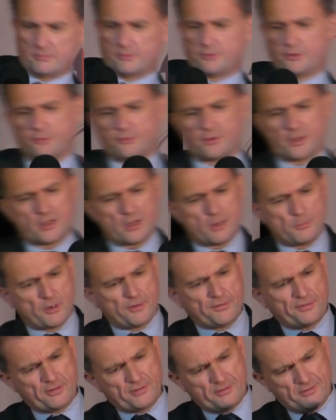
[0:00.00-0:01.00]
Does this thing come
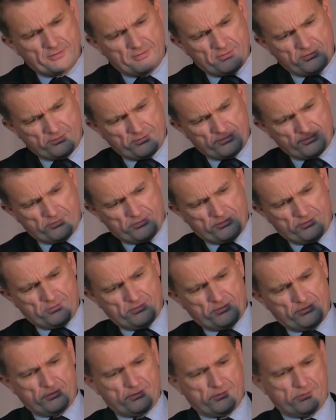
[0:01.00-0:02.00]
off?
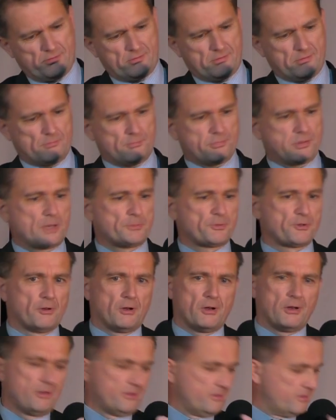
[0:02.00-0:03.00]
Perhaps
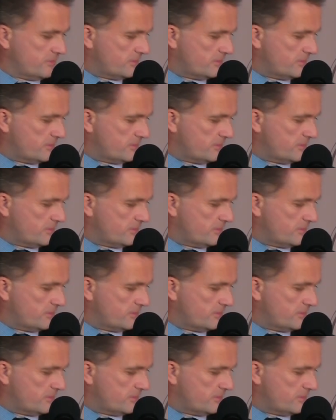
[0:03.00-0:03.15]
not.